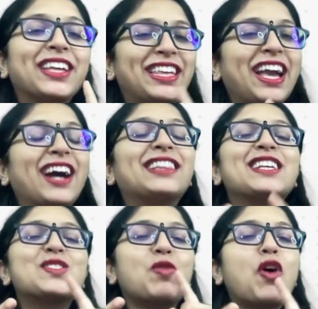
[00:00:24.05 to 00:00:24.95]
Yeah,
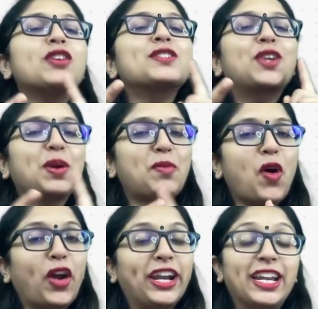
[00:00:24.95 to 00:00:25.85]
this was
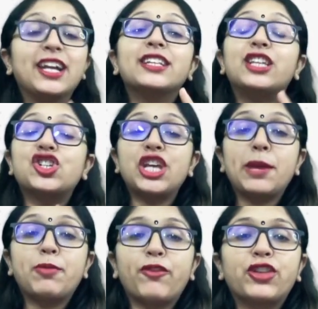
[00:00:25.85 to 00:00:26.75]
cuboid. The
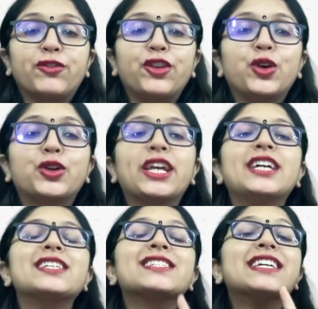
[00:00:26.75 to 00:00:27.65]
shape of the flute
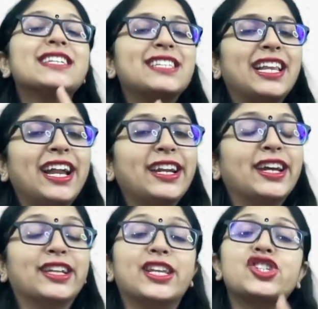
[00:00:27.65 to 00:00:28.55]
is
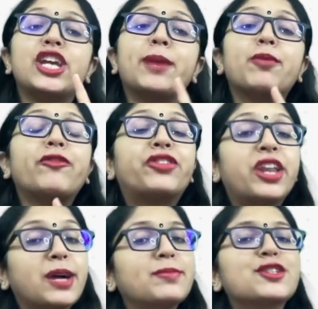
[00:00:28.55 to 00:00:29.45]
cylinder. The shape of
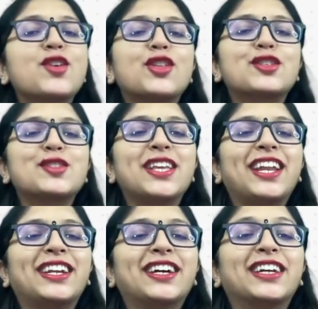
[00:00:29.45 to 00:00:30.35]
drum is also
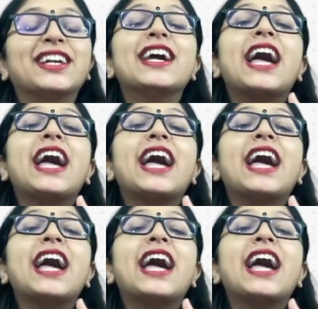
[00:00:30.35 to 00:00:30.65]
cylinder.